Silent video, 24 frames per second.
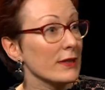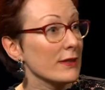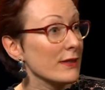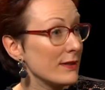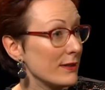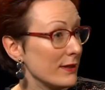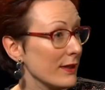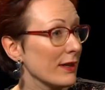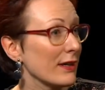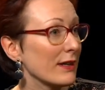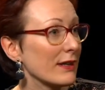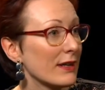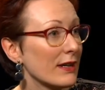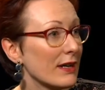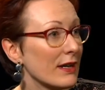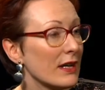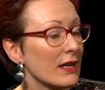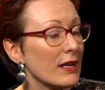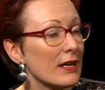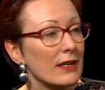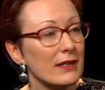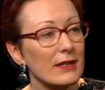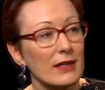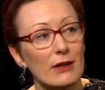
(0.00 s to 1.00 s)
the sick.
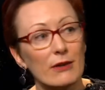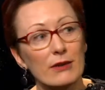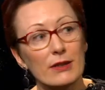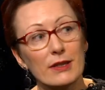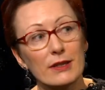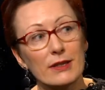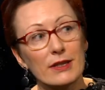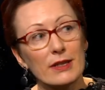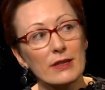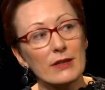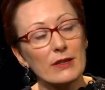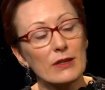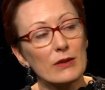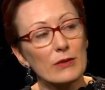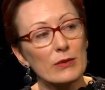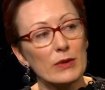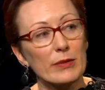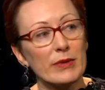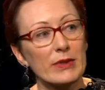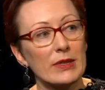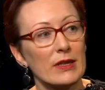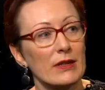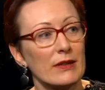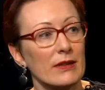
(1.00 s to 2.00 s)
Now, the younger
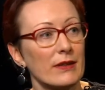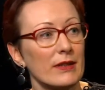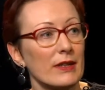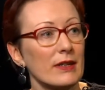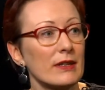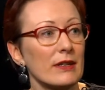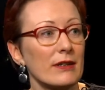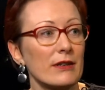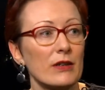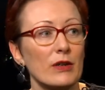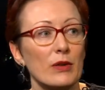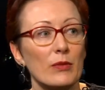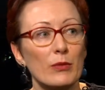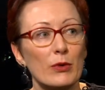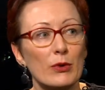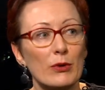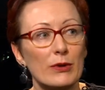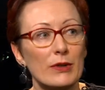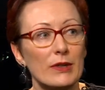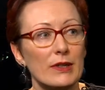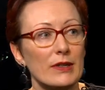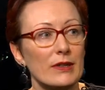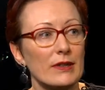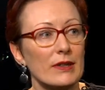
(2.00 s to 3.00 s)
women, I think, are
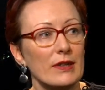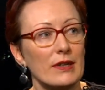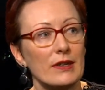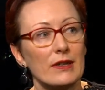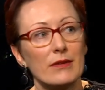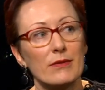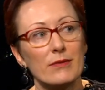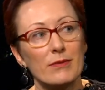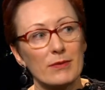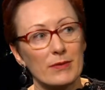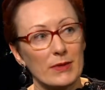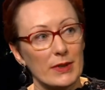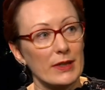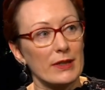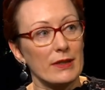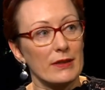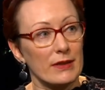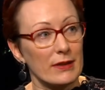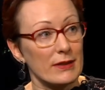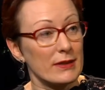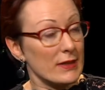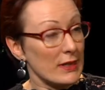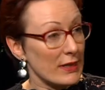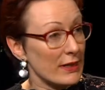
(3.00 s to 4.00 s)
more in
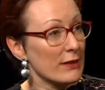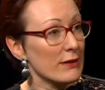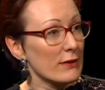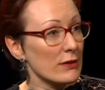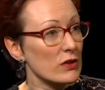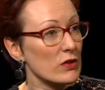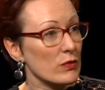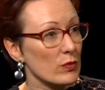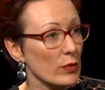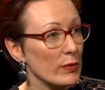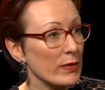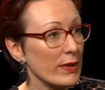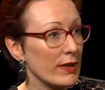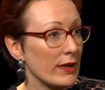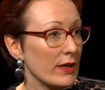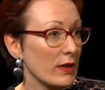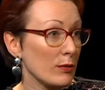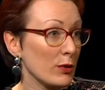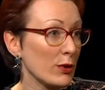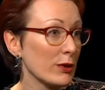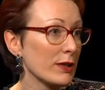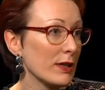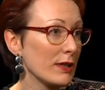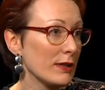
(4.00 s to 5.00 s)
the Zionist women that
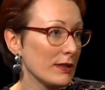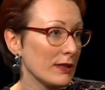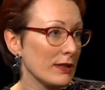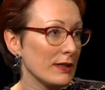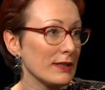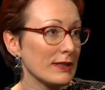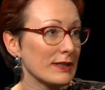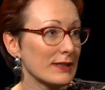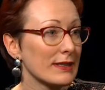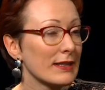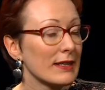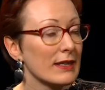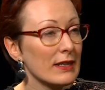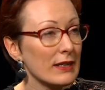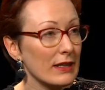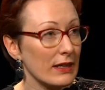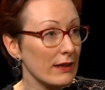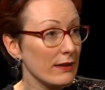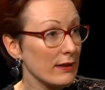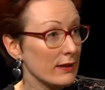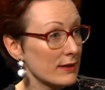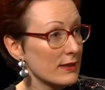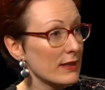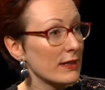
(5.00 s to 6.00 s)
I'm looking at,
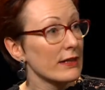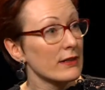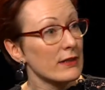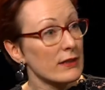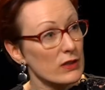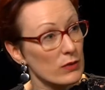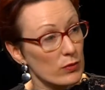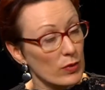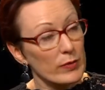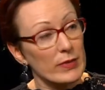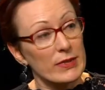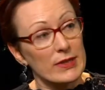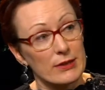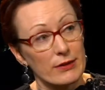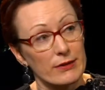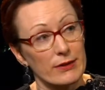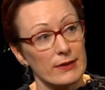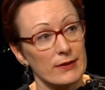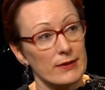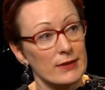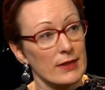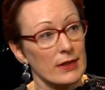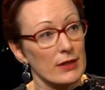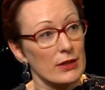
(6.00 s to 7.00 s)
and the Zionist women's
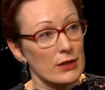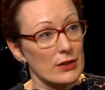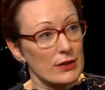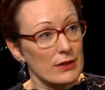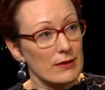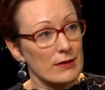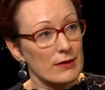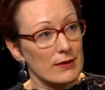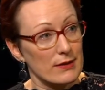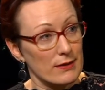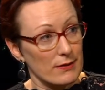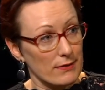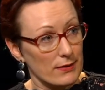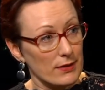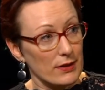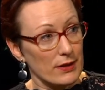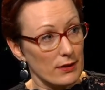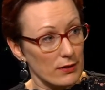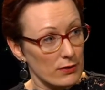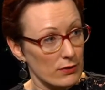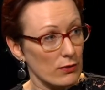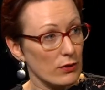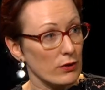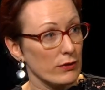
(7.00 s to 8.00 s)
organizations that
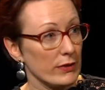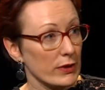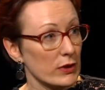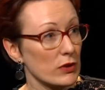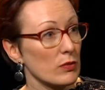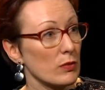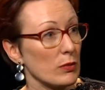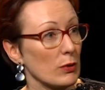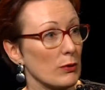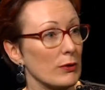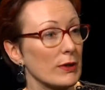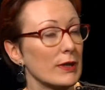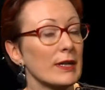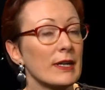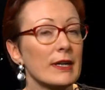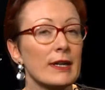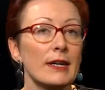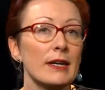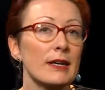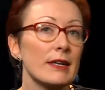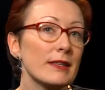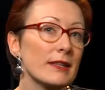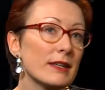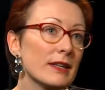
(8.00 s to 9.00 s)
I sort of explore.
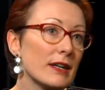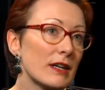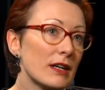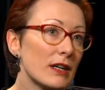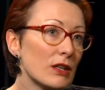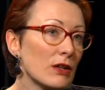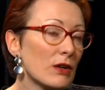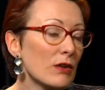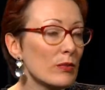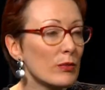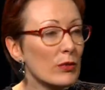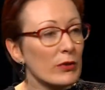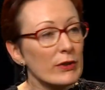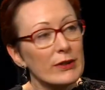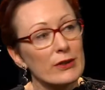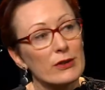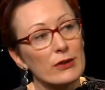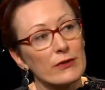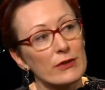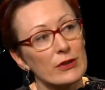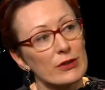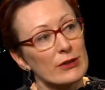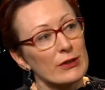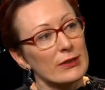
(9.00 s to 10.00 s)
They are a lot more
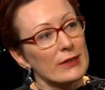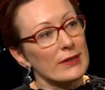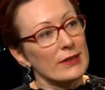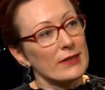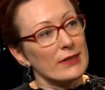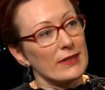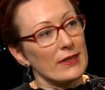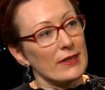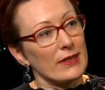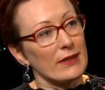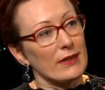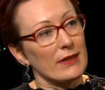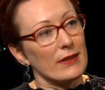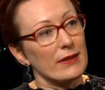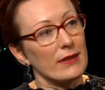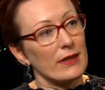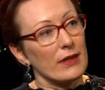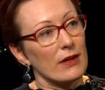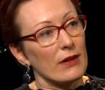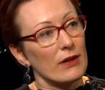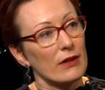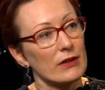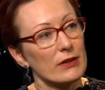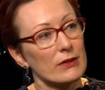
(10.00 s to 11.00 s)
individualistic.
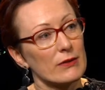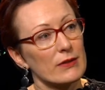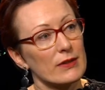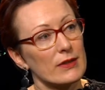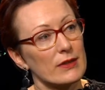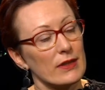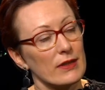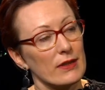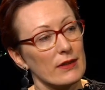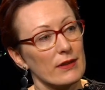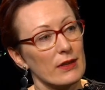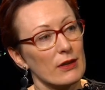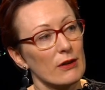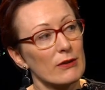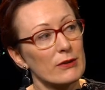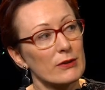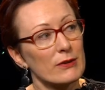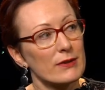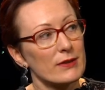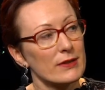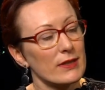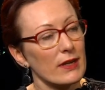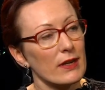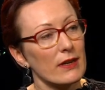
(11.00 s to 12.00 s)
They're
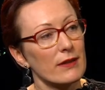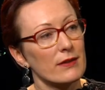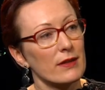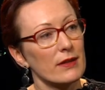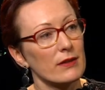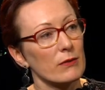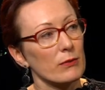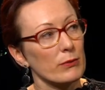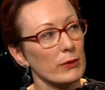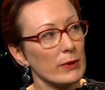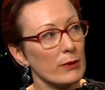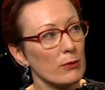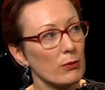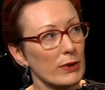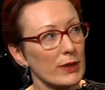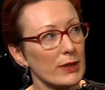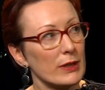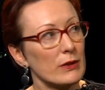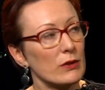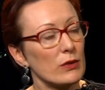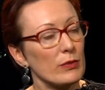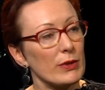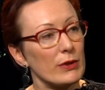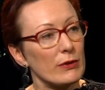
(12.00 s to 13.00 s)
also saying that we
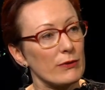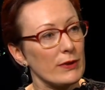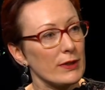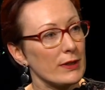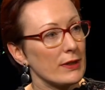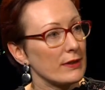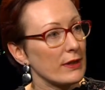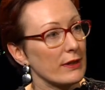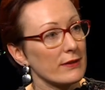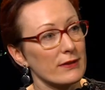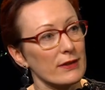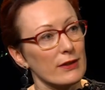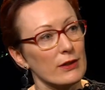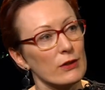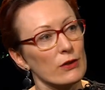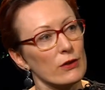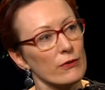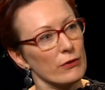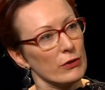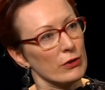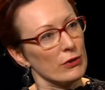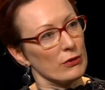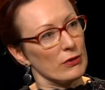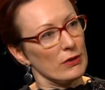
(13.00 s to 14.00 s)
want to be treated as
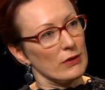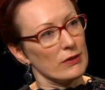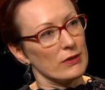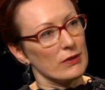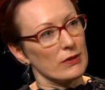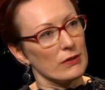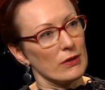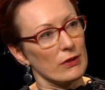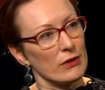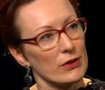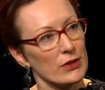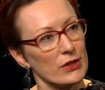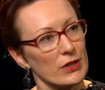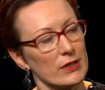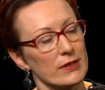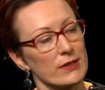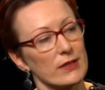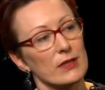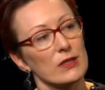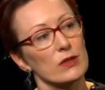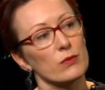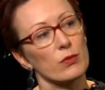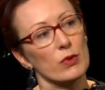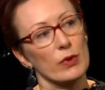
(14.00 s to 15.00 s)
individuals, not just
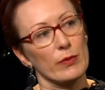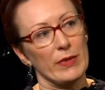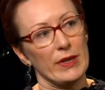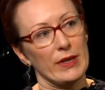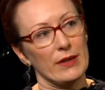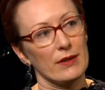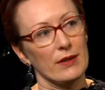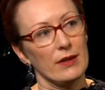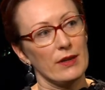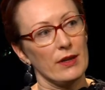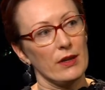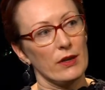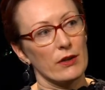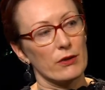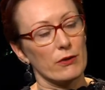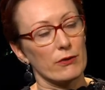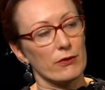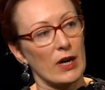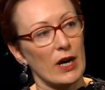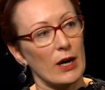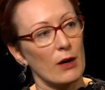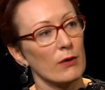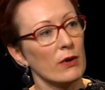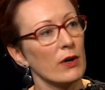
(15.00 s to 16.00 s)
as women,
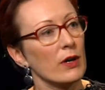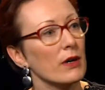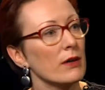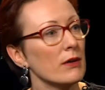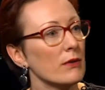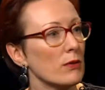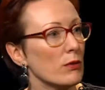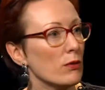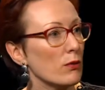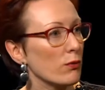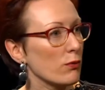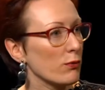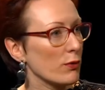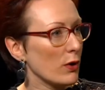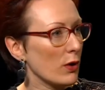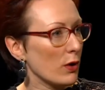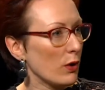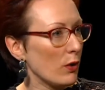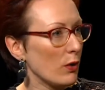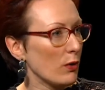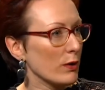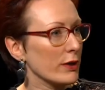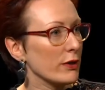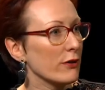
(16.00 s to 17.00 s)
through our
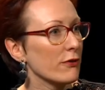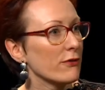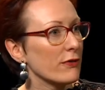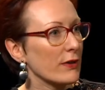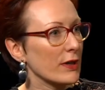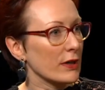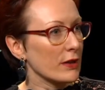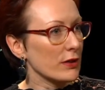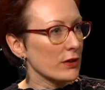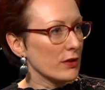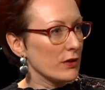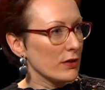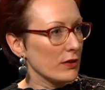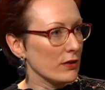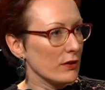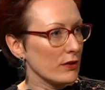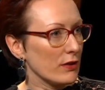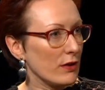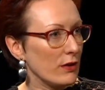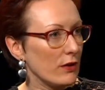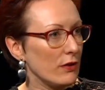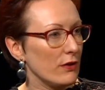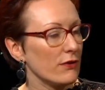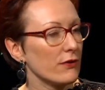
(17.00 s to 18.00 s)
role and
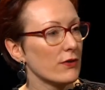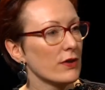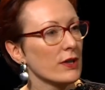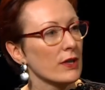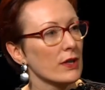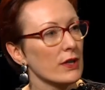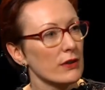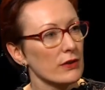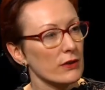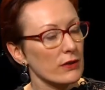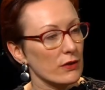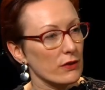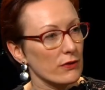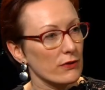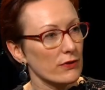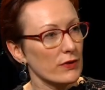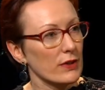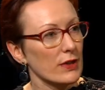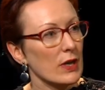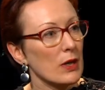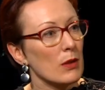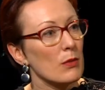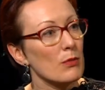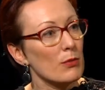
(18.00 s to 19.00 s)
function of sort of
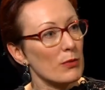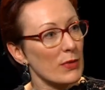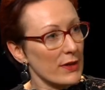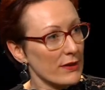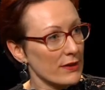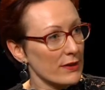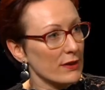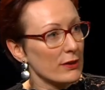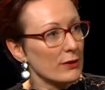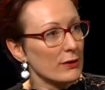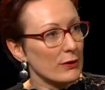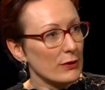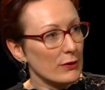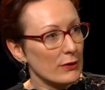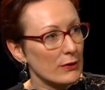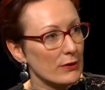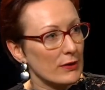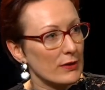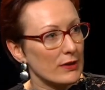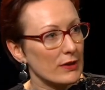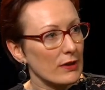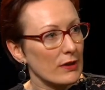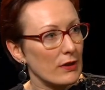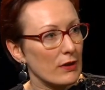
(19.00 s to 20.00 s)

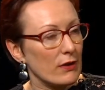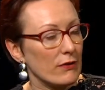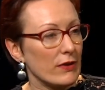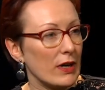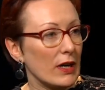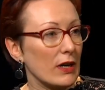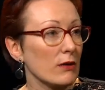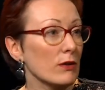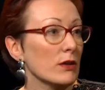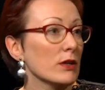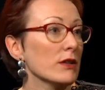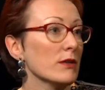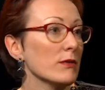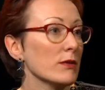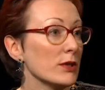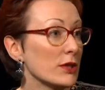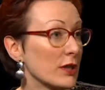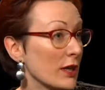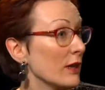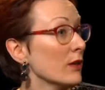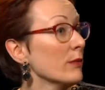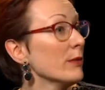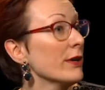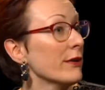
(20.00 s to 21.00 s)
motherhood, of our
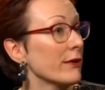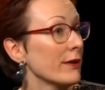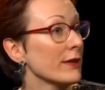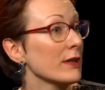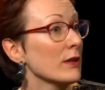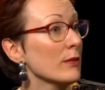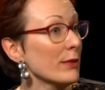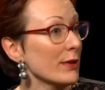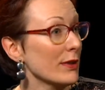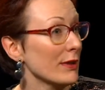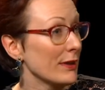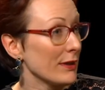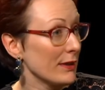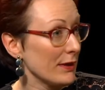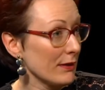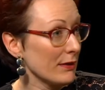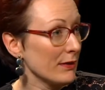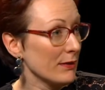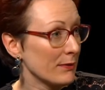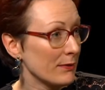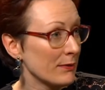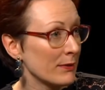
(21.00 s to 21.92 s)
childbearing ability.